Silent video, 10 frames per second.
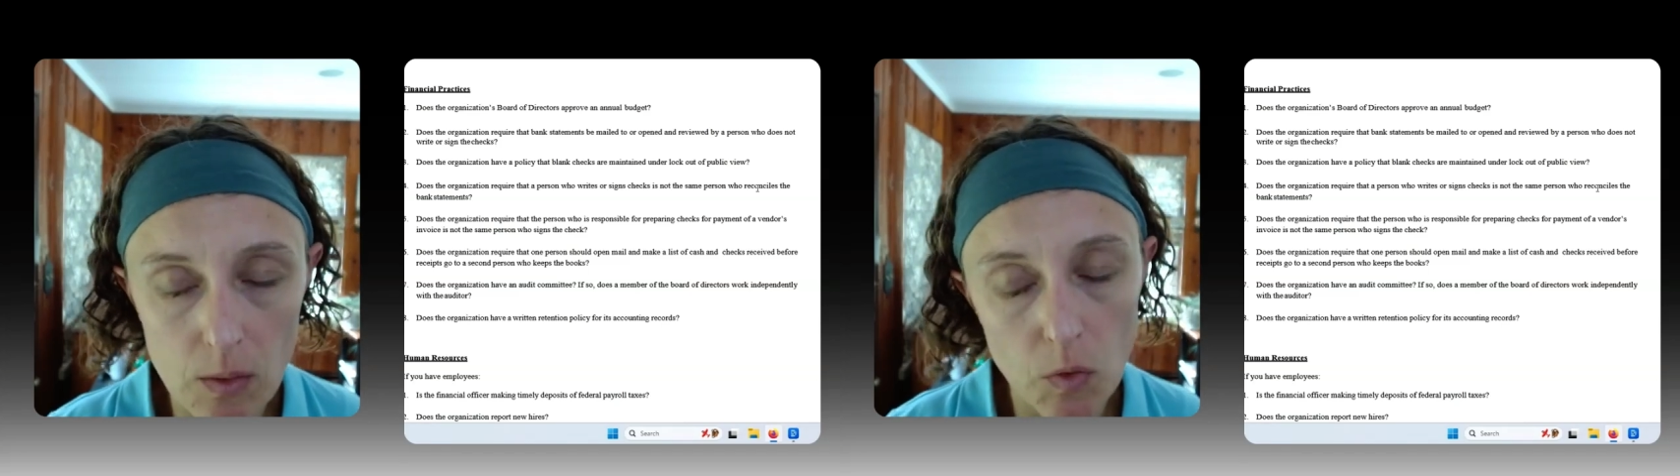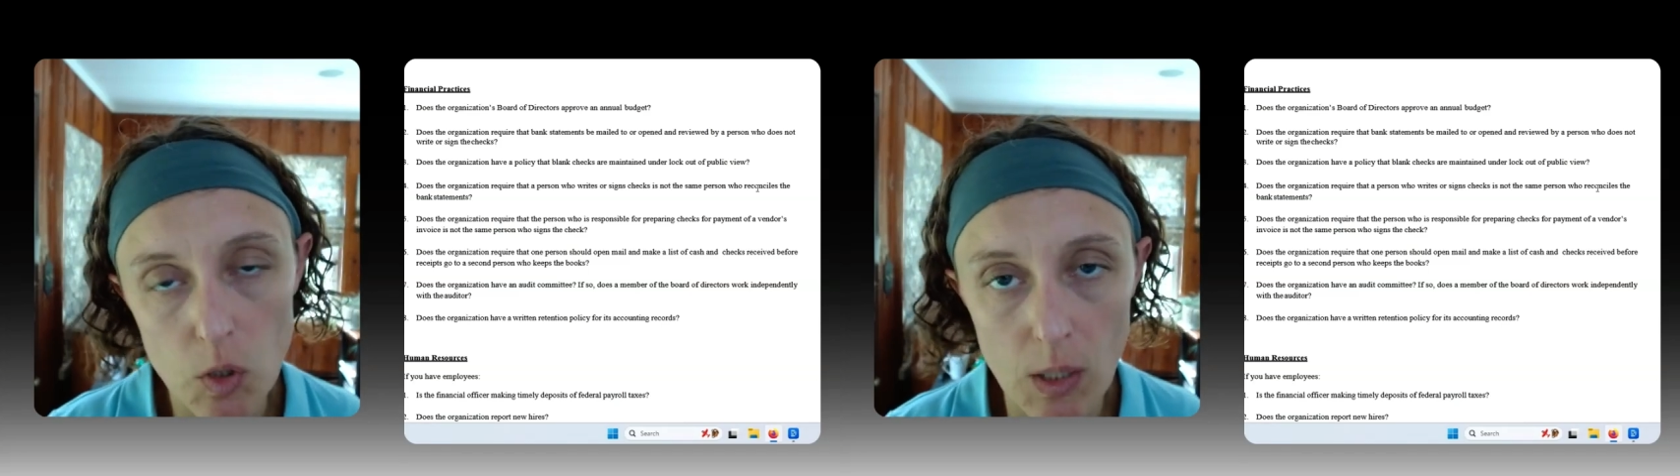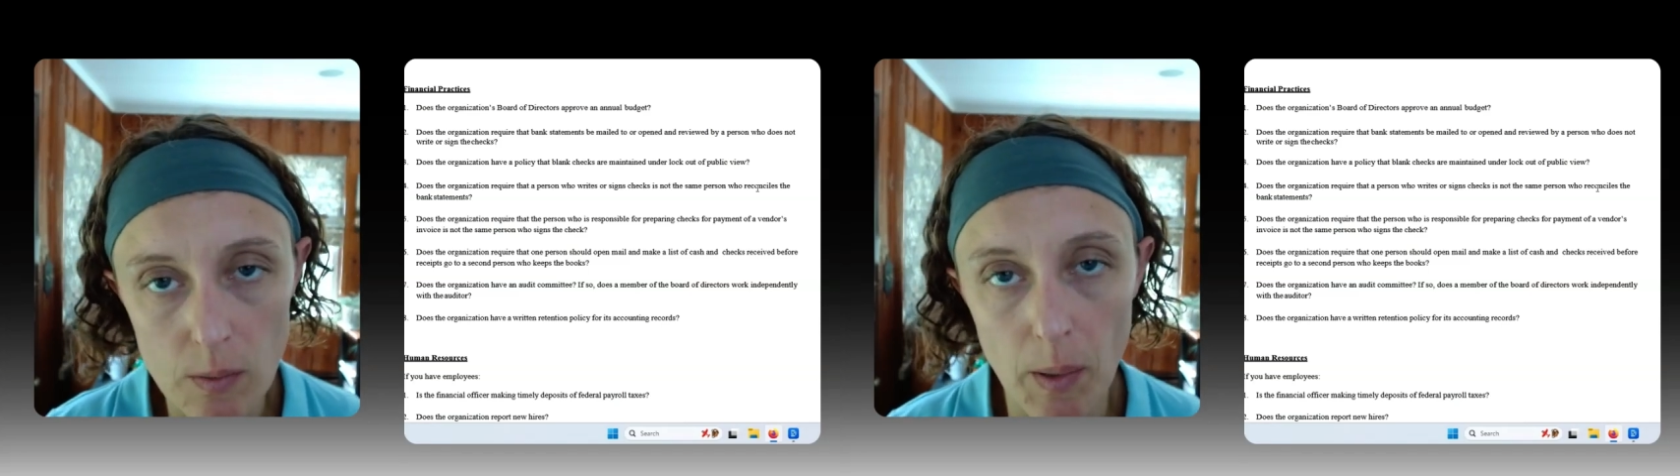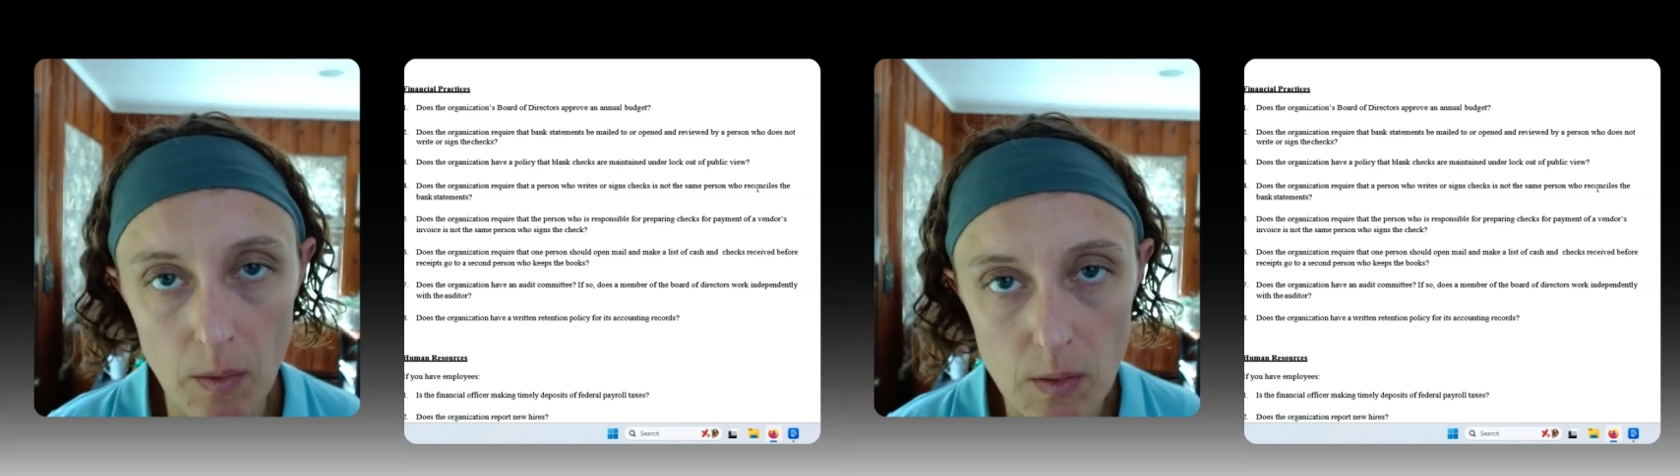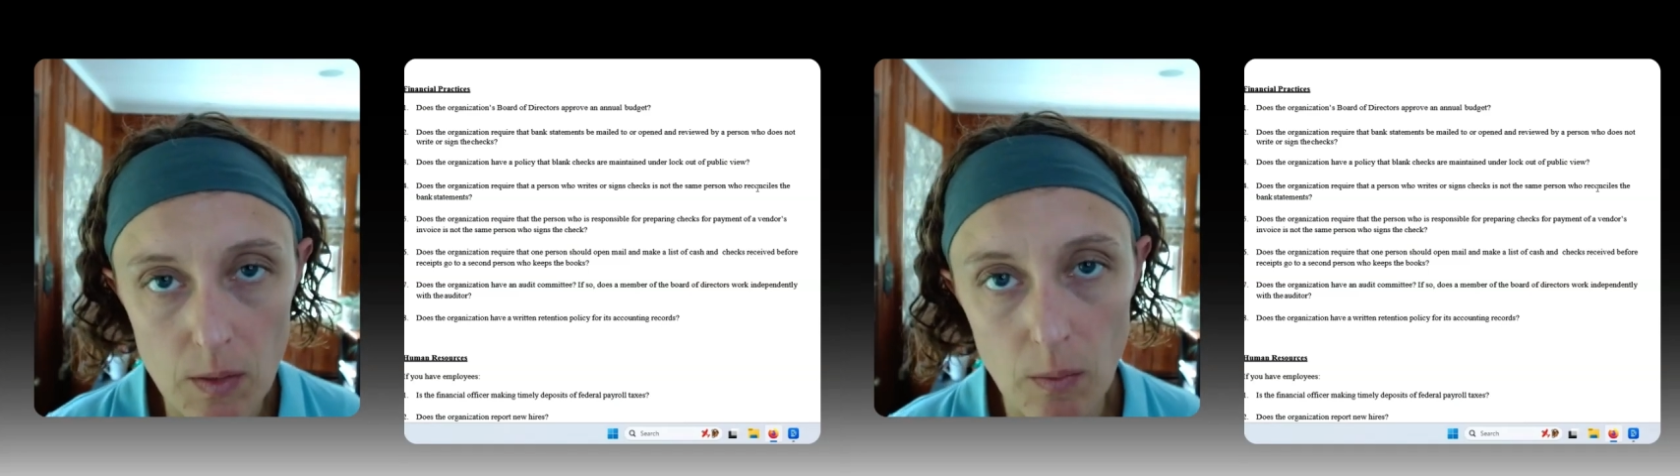for
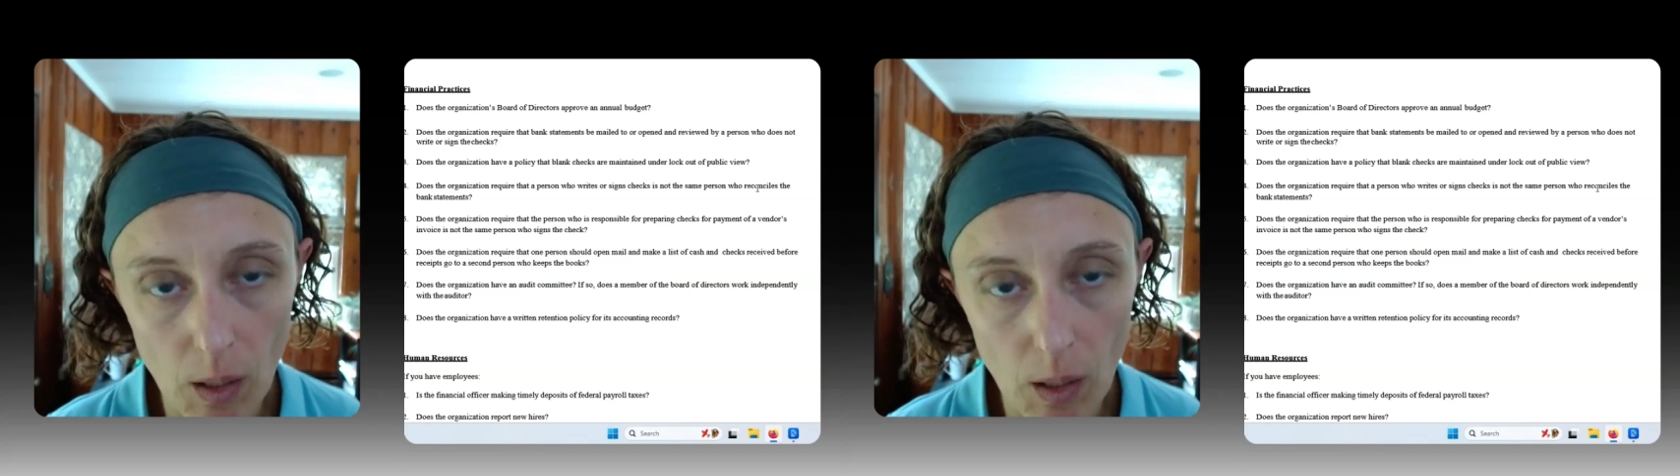transparency.